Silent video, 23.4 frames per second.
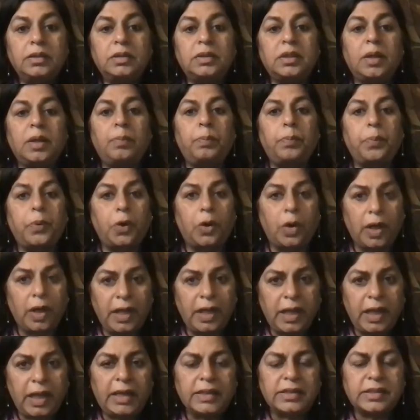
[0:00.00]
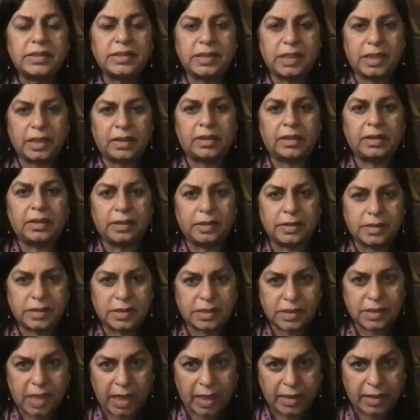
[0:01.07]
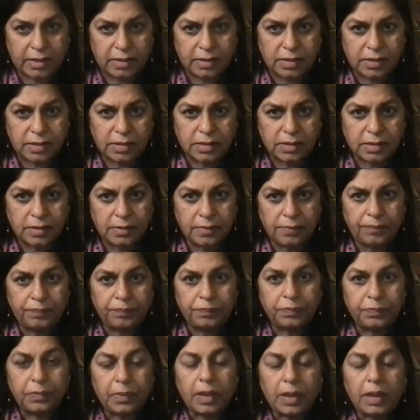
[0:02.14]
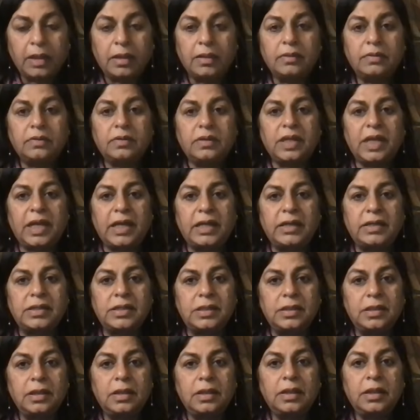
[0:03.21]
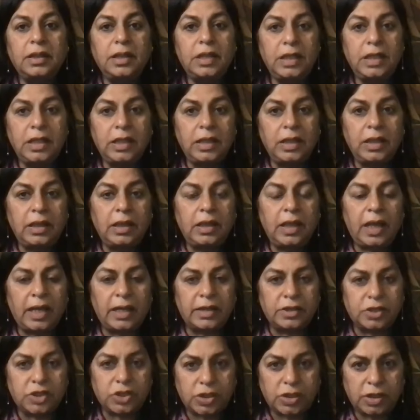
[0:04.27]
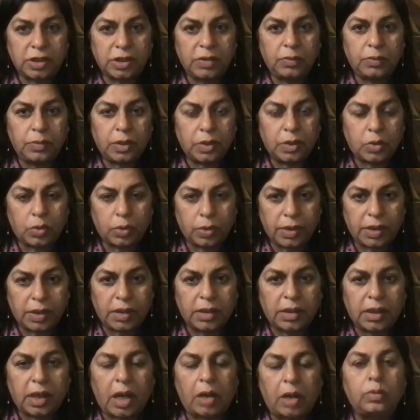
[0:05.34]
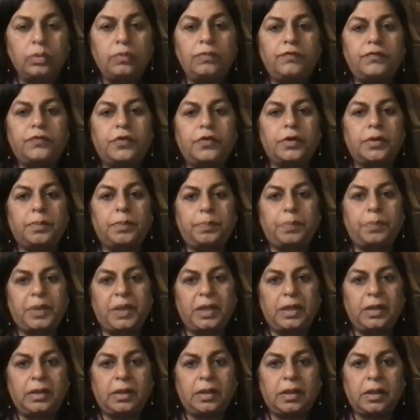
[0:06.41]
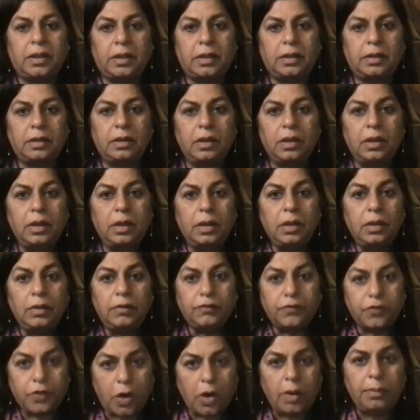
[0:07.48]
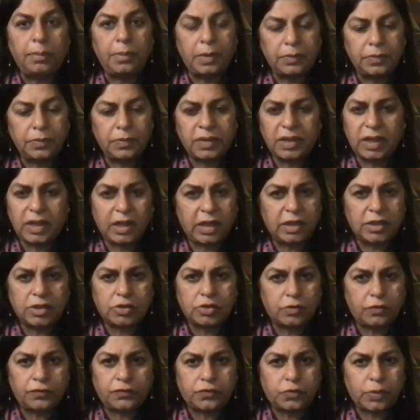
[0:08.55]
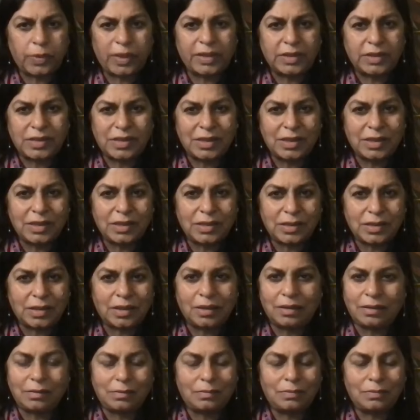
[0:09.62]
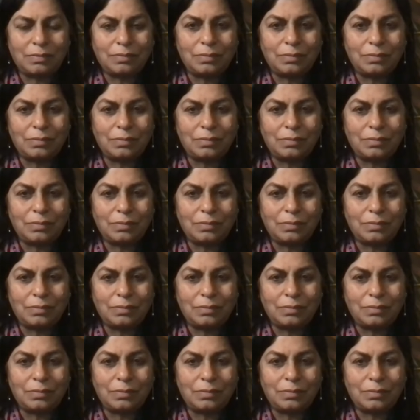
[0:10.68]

The boy has taken a stance that he and she were going around for a period from the age of 20 till